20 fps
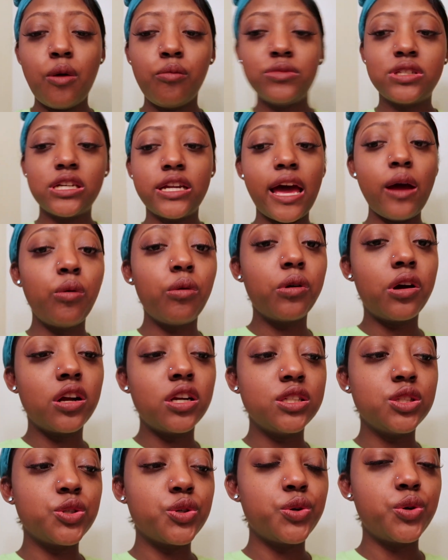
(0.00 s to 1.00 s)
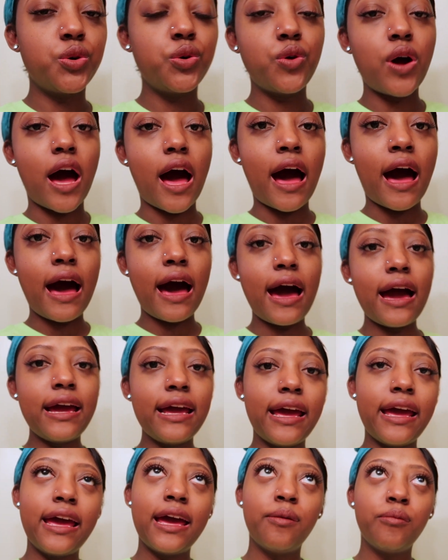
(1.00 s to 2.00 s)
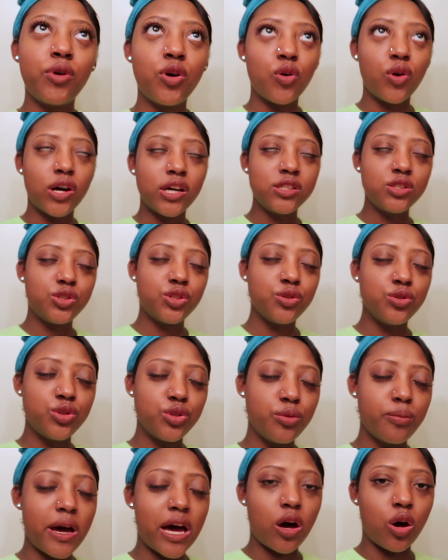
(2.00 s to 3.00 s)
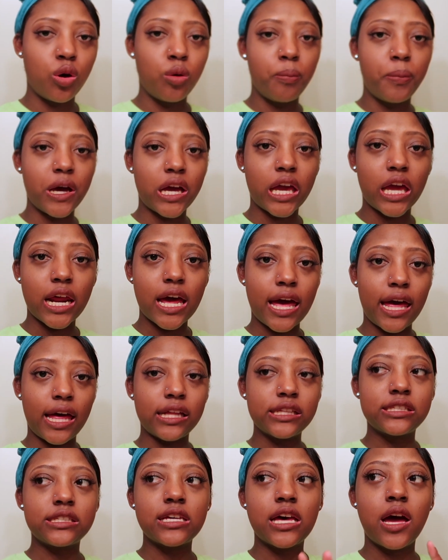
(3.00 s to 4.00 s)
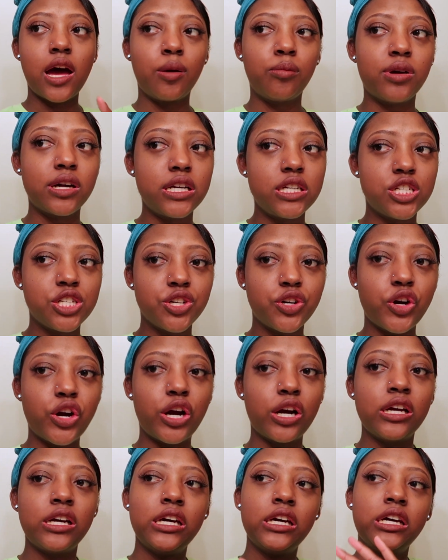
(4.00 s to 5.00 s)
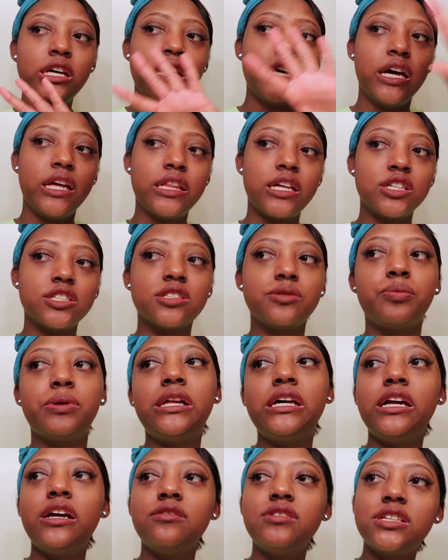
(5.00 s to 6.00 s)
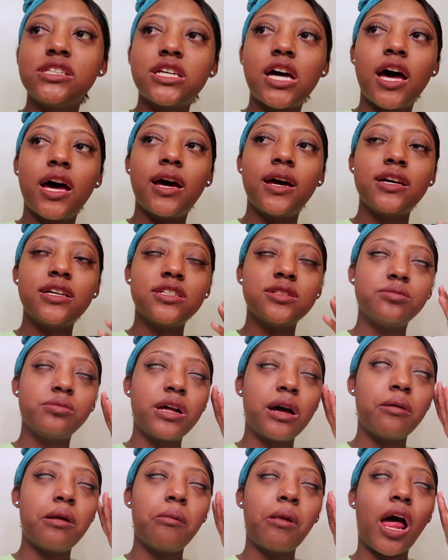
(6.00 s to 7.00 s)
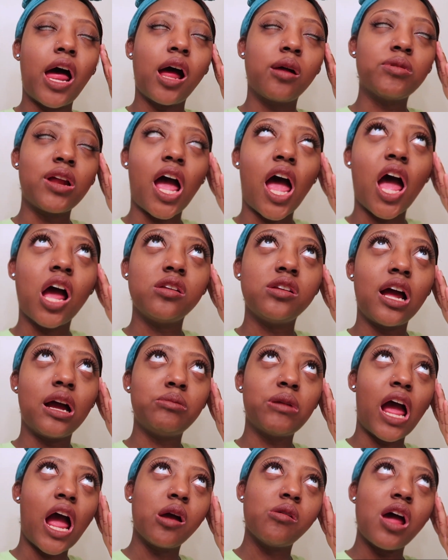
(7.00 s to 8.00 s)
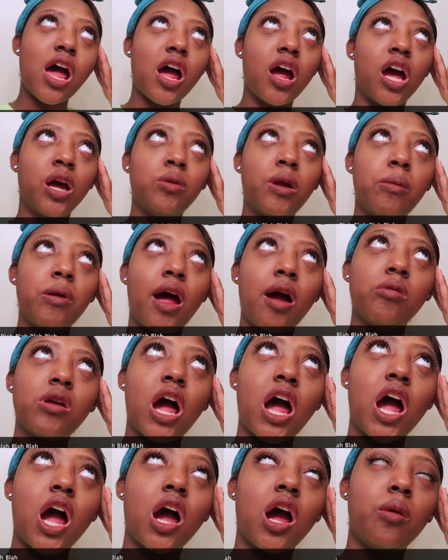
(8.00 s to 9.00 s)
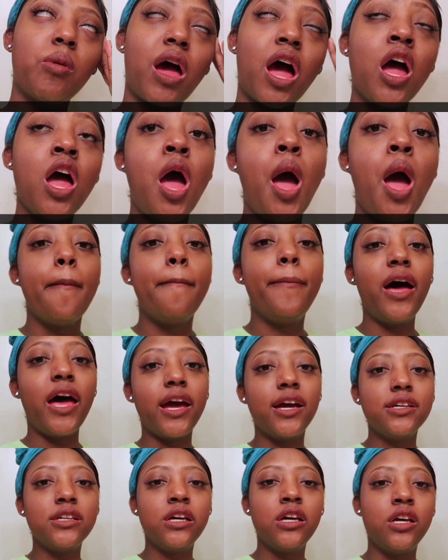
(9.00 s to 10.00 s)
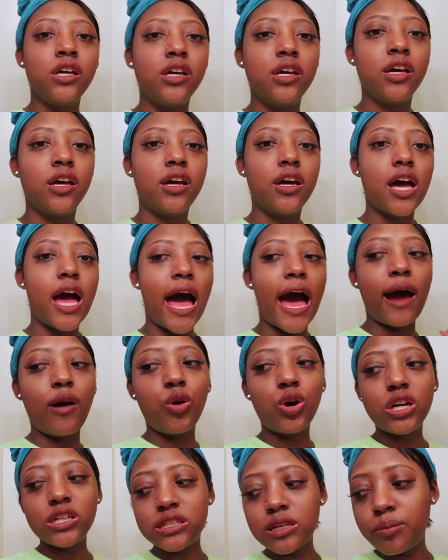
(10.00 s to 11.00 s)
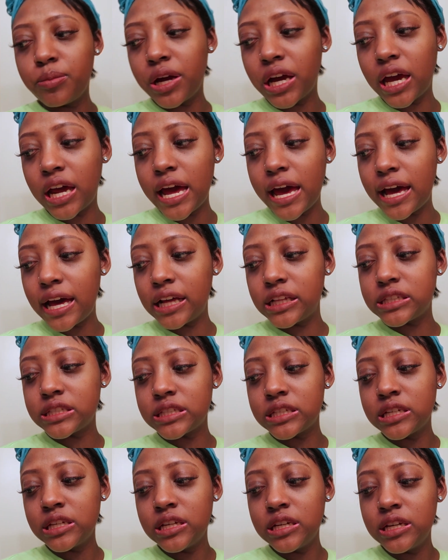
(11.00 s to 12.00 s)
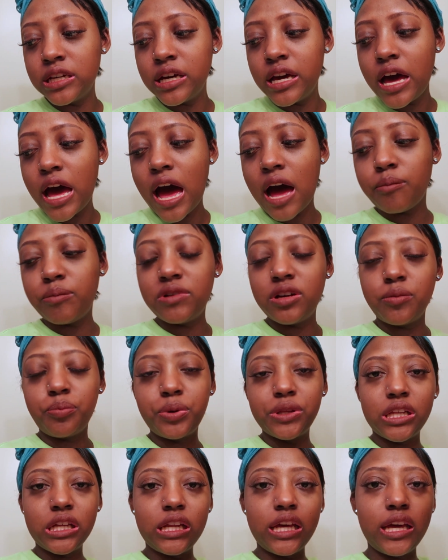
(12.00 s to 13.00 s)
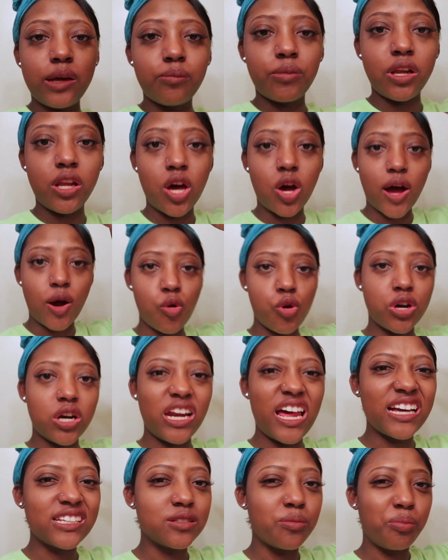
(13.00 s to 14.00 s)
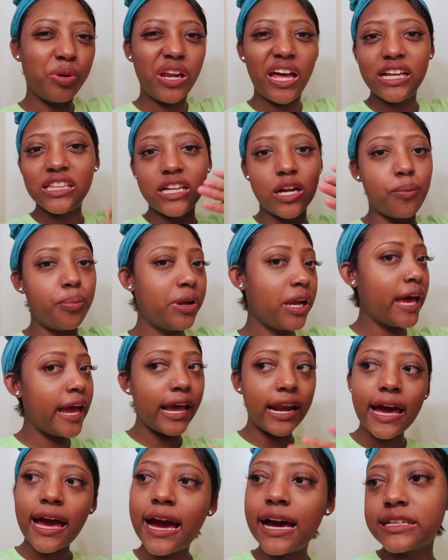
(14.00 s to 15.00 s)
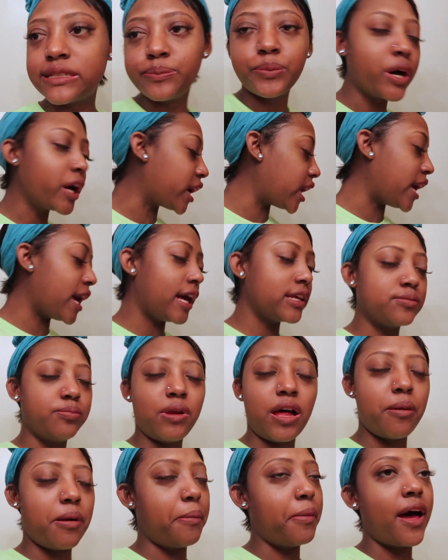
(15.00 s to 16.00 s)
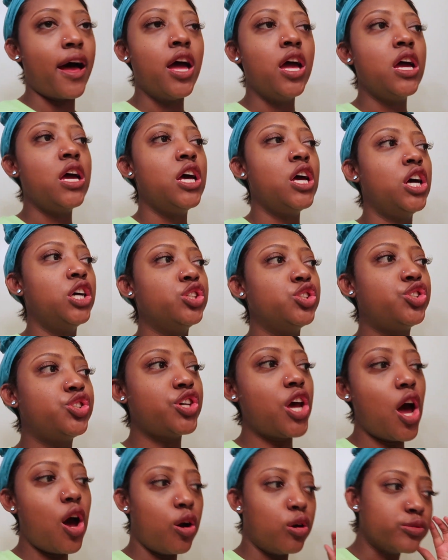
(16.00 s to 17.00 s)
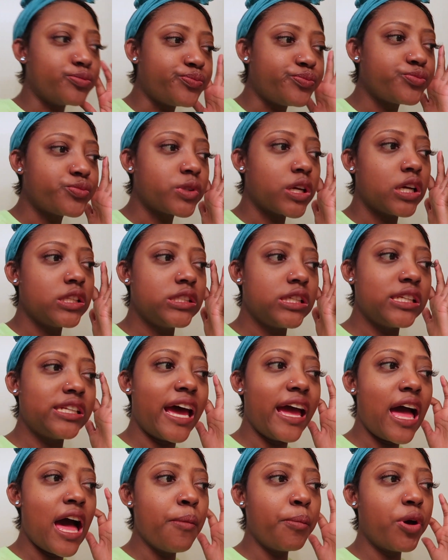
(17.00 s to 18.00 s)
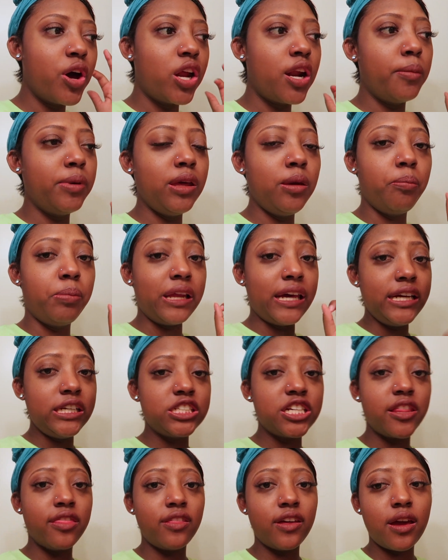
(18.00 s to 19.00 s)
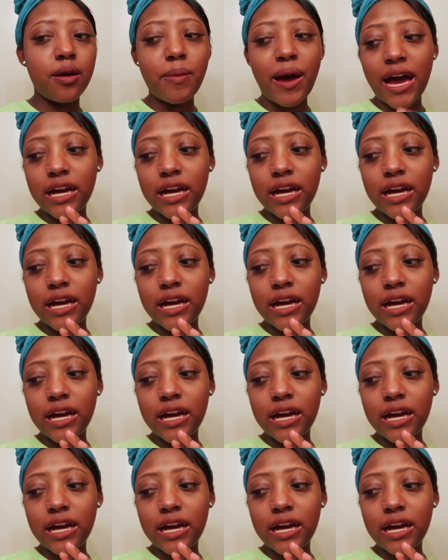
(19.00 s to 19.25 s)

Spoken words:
Today I am going to do my own bucket hats. I'm pretty sure there's plenty of designs, blah blah blah blah blah blah blah blah blah blah. But I ordered some bucket hats. I'm gonna put the link below. I ordered like they're plain ass bucket hats, blah blah blah. So today I'm gonna be bleaching them.